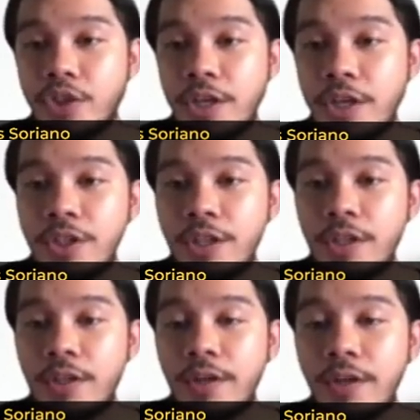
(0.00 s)

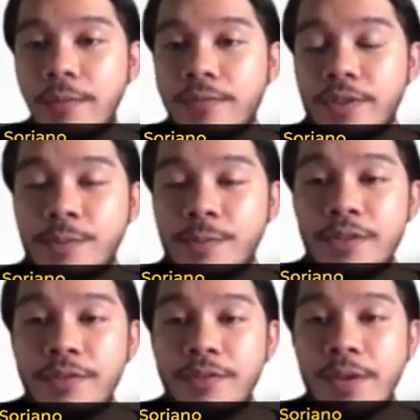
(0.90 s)
changing a
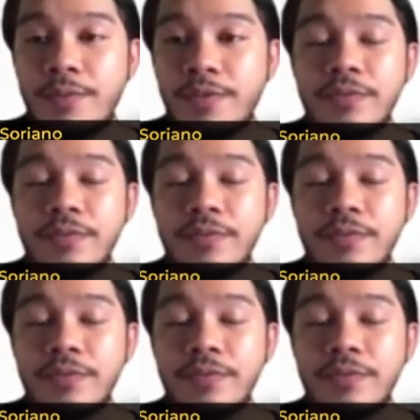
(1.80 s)
specific type of